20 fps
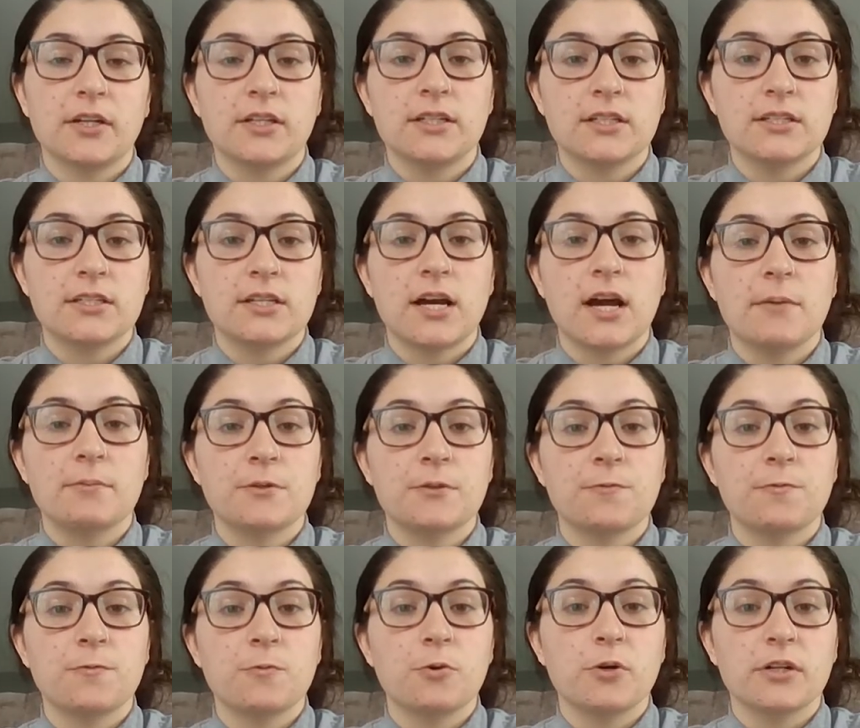into up to
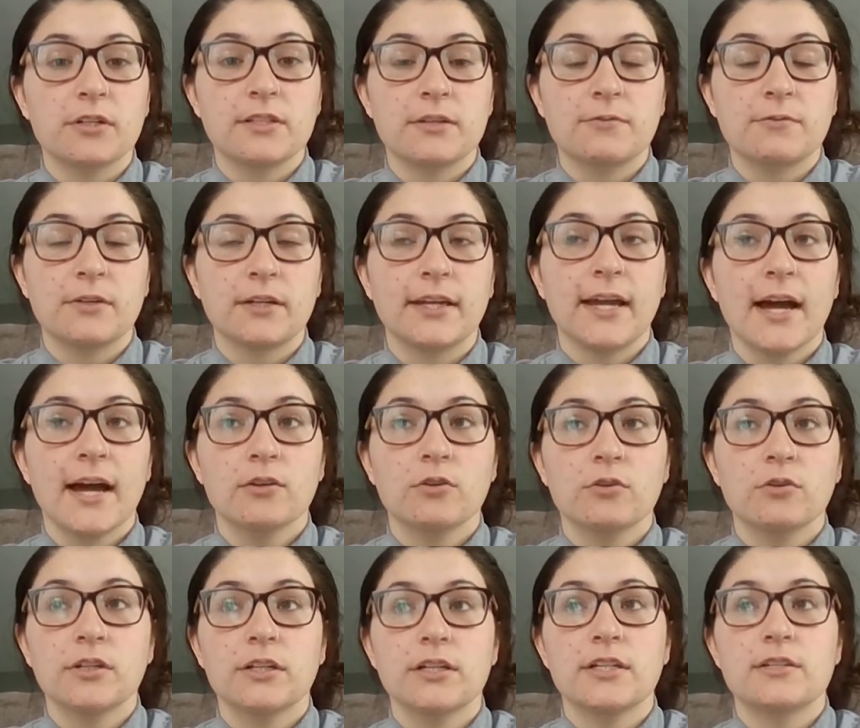4 different
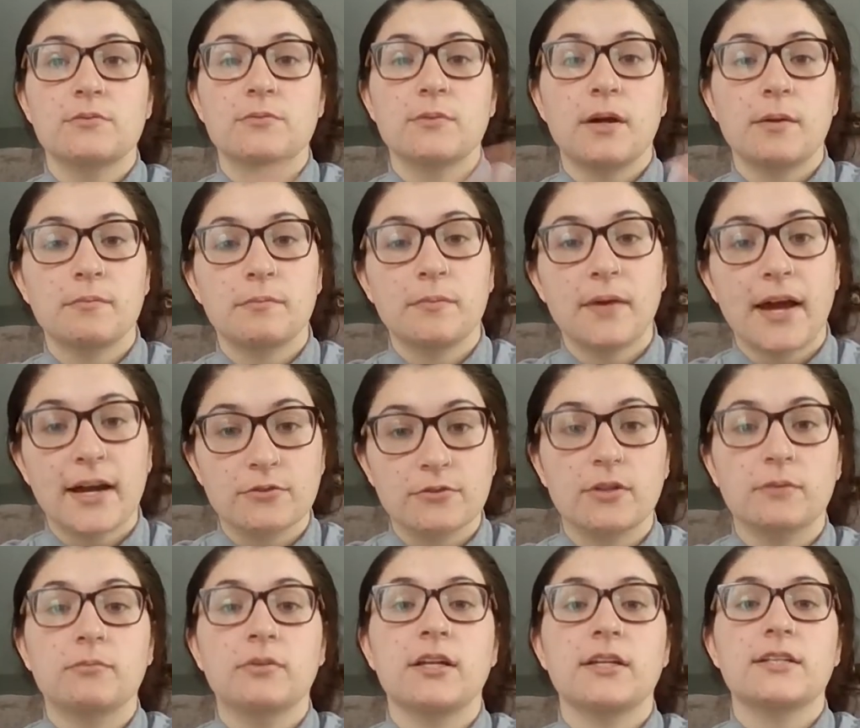categories: packed
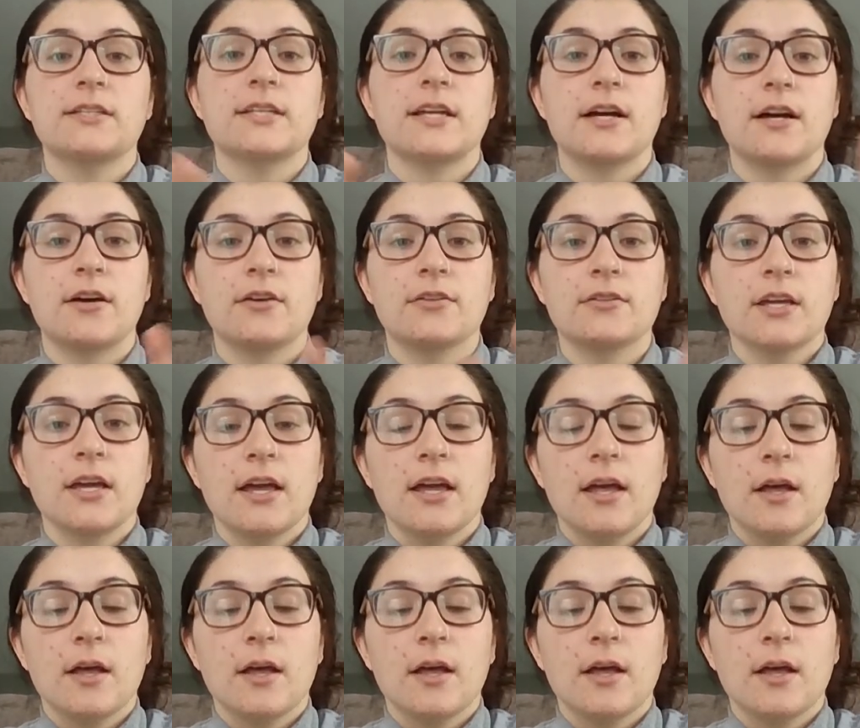red blood cells,